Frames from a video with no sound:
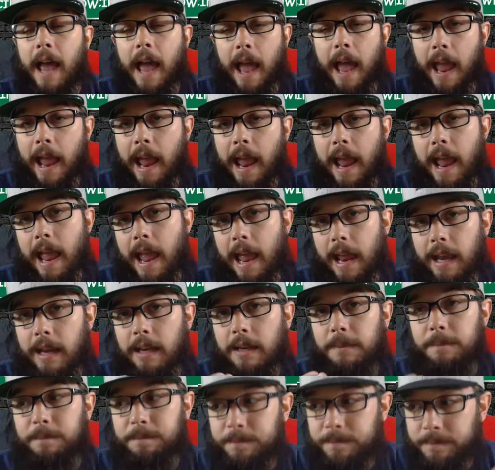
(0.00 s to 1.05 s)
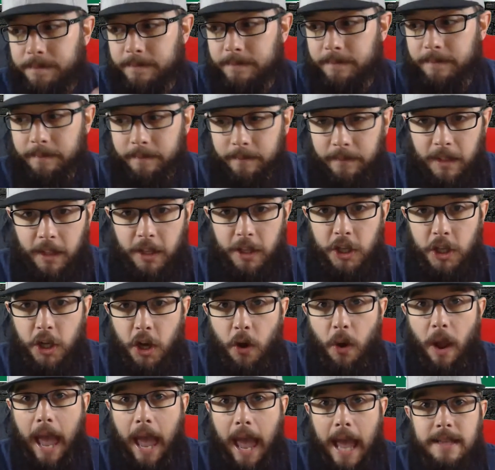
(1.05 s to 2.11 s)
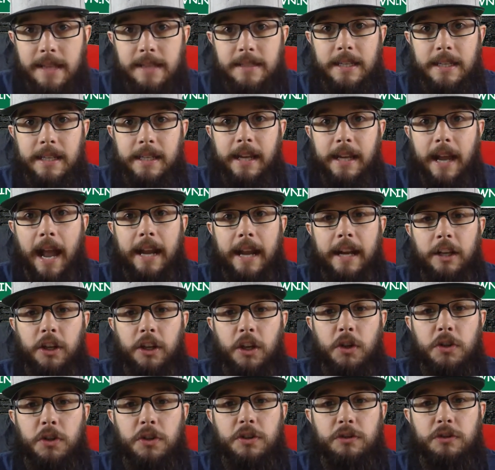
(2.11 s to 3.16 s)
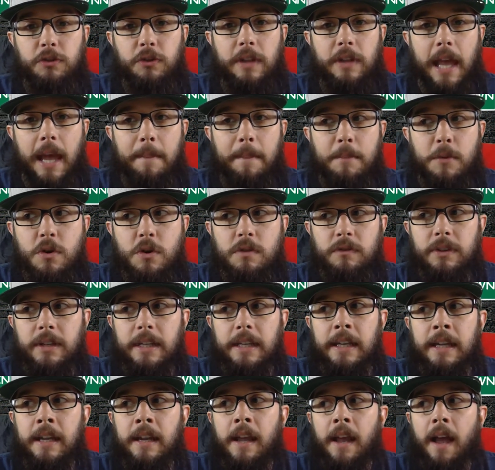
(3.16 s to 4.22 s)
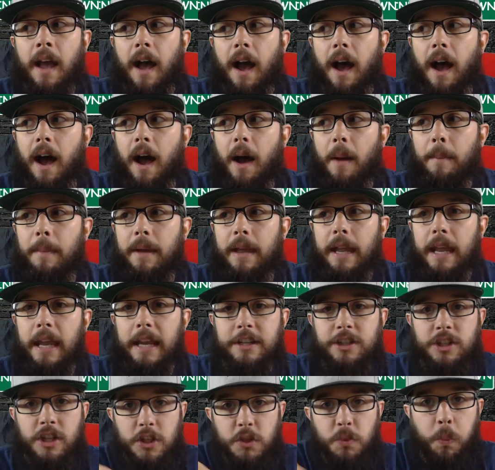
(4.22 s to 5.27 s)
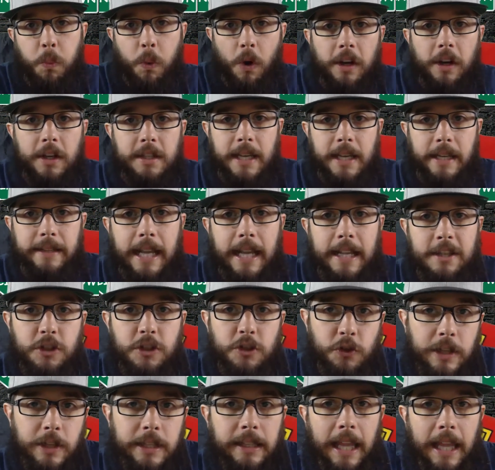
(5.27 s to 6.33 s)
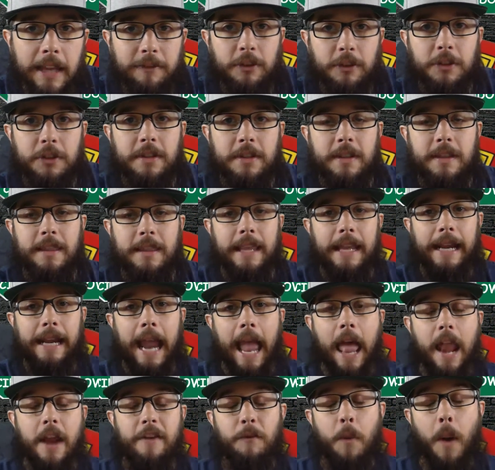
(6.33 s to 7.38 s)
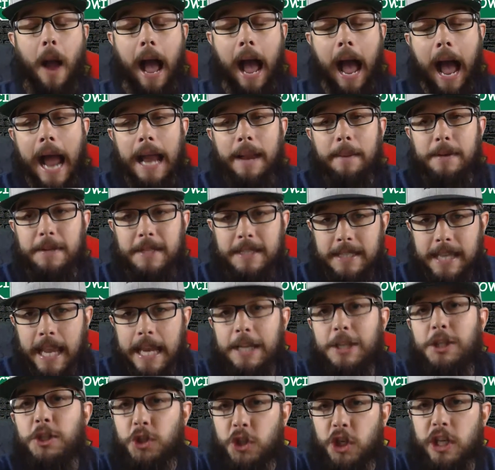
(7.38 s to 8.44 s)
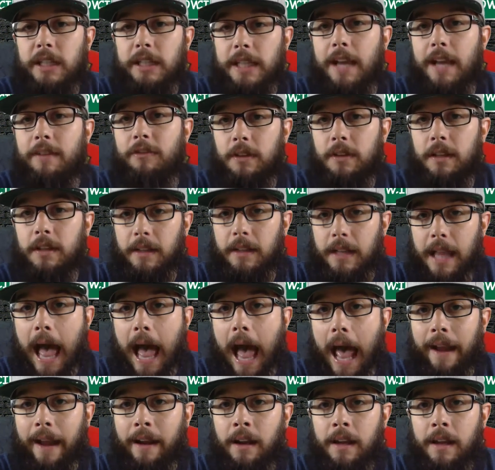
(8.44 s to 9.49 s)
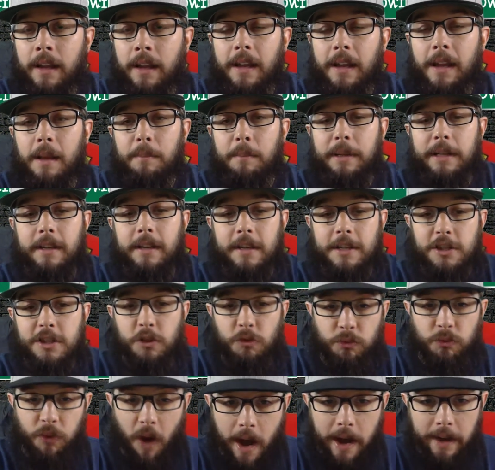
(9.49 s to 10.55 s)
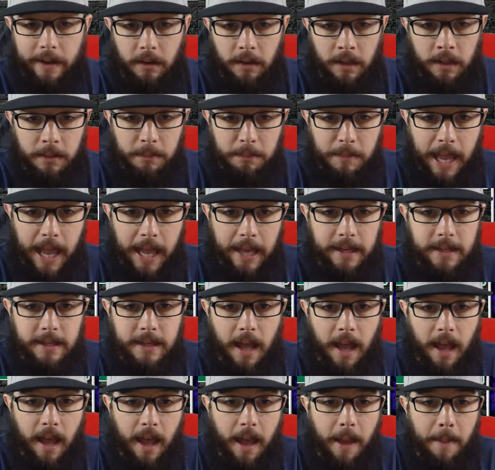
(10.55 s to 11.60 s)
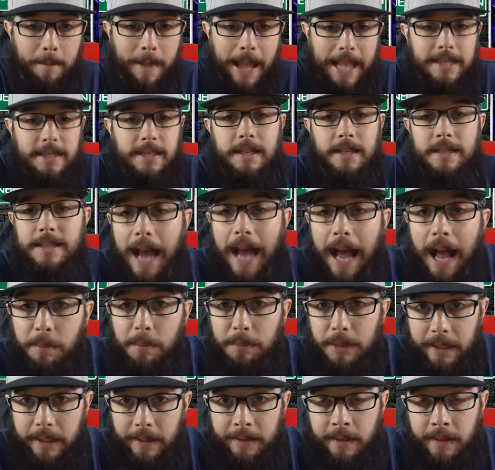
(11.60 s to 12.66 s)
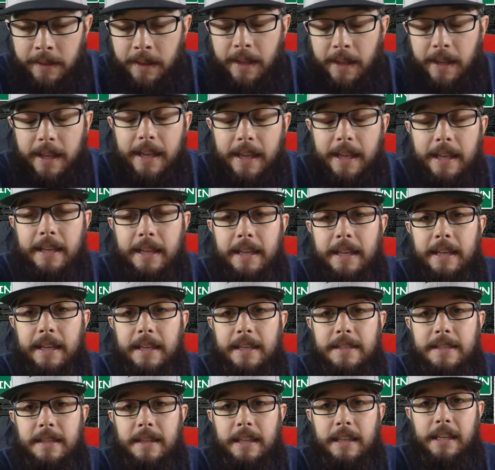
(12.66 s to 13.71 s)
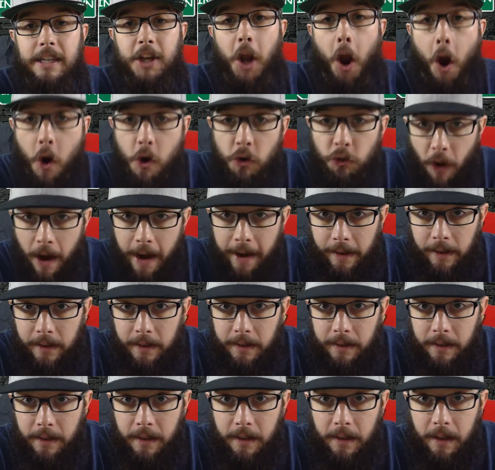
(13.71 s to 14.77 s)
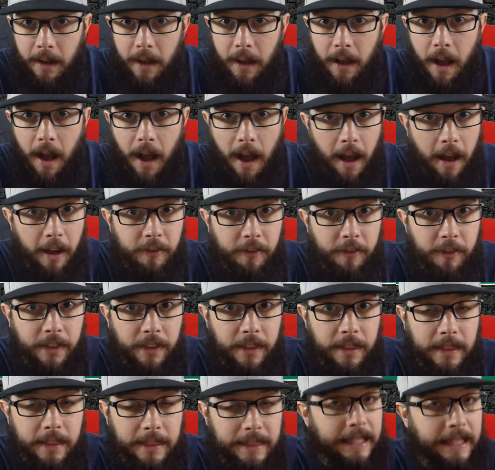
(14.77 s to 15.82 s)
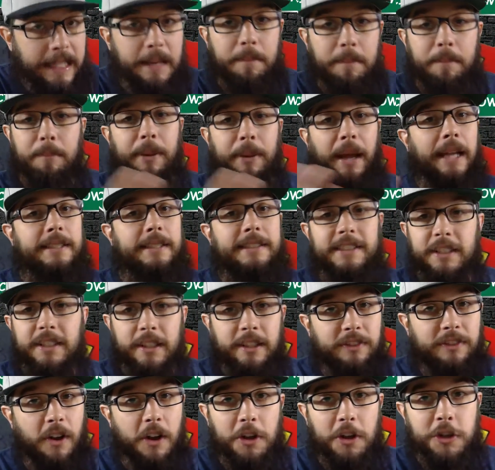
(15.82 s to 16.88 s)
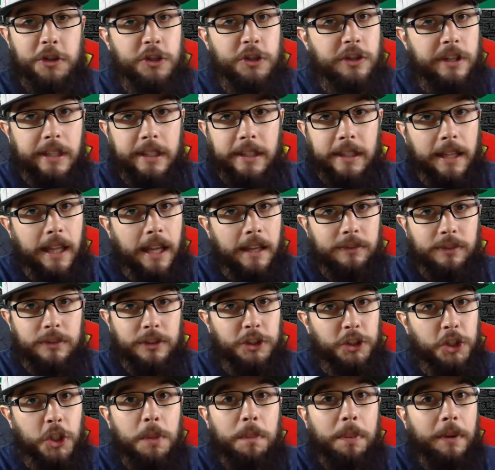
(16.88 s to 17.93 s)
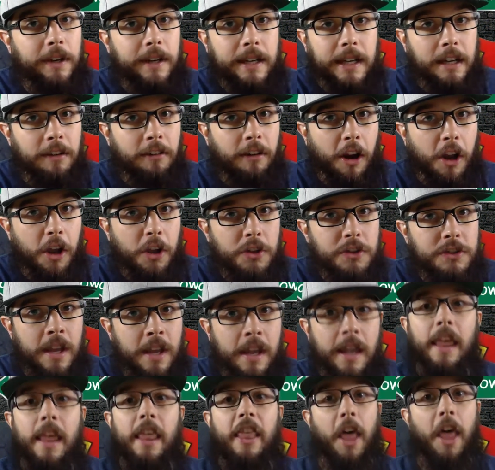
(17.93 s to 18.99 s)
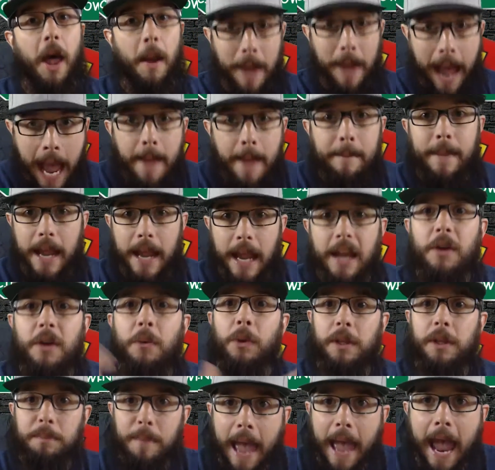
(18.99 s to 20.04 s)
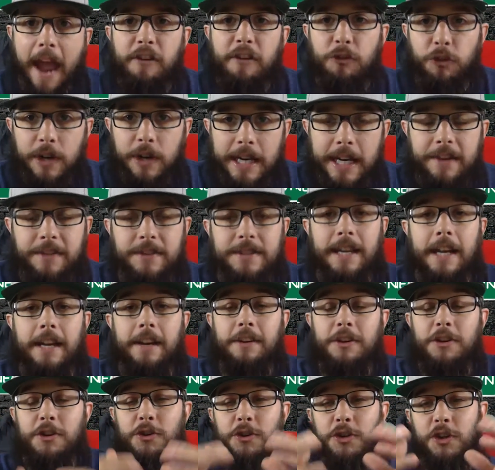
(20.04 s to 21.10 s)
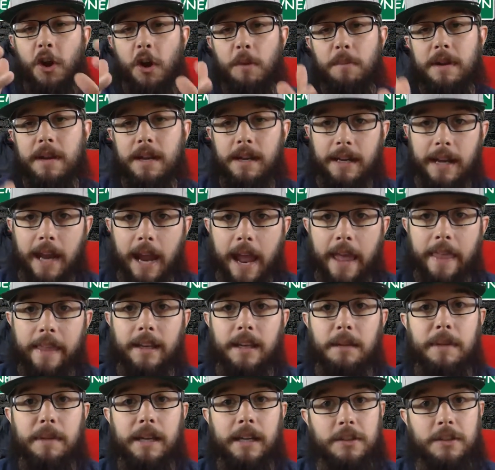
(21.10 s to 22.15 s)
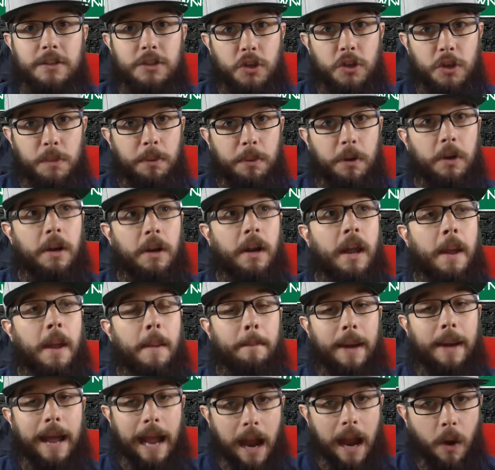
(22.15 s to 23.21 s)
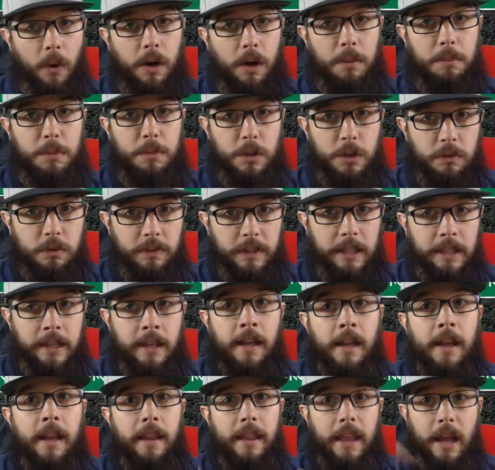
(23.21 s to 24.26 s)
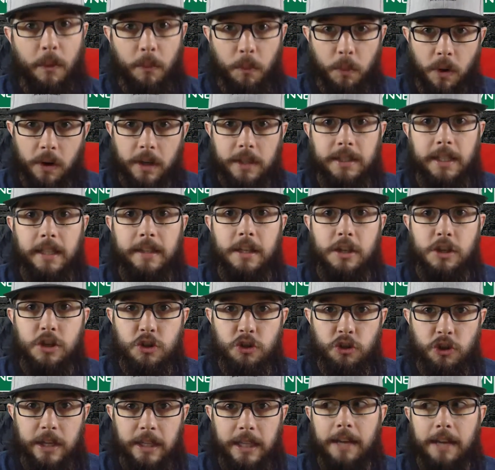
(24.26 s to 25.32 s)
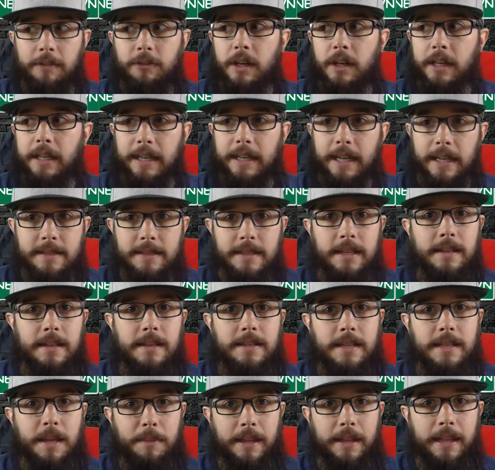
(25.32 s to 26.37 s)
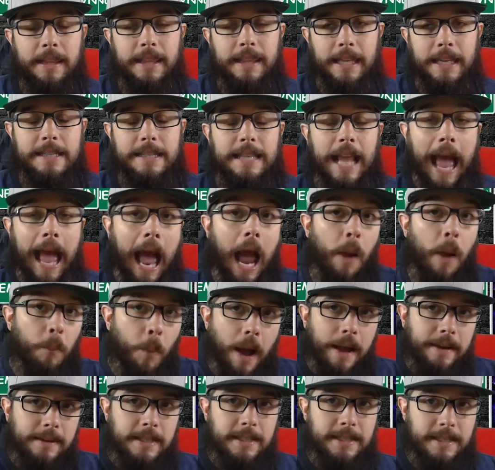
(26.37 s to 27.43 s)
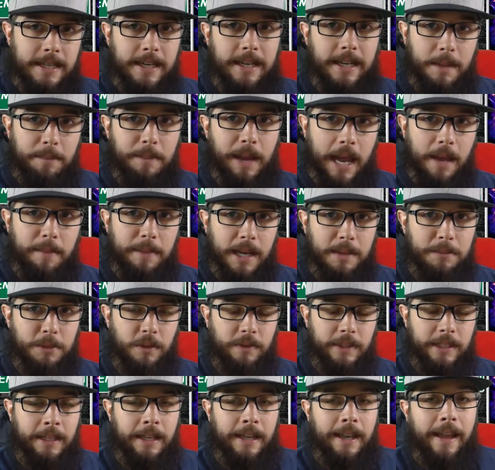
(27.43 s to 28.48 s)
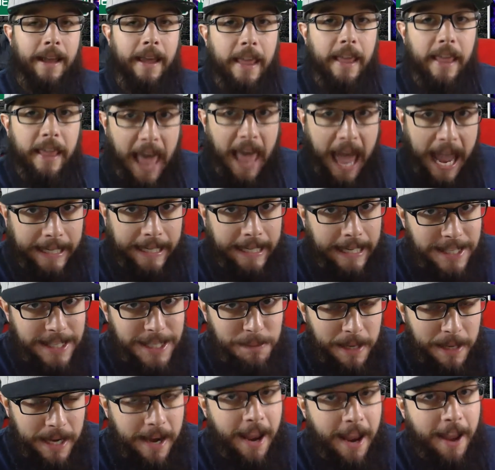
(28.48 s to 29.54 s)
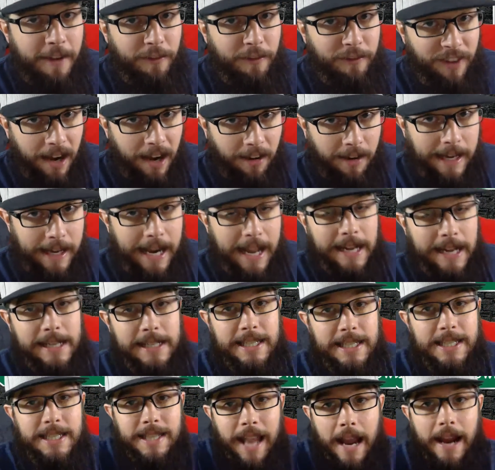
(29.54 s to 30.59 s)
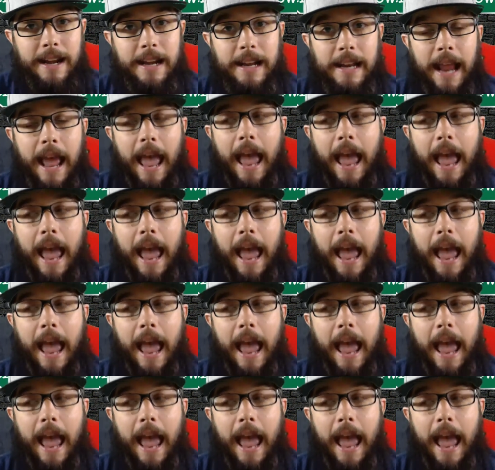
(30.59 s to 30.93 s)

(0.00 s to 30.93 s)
And as he kind of goes through that movie, it just works on that street level thing. And I say street level a lot because the writer, Mattson Tomlin, is the co-writer of the best of all street level superheroes, The Batman with Matt Reeves. And you show me a guy that can make a super power movie that works on the street level and gets into some of the things that I want to see in a Batman movie, that gets me very excited.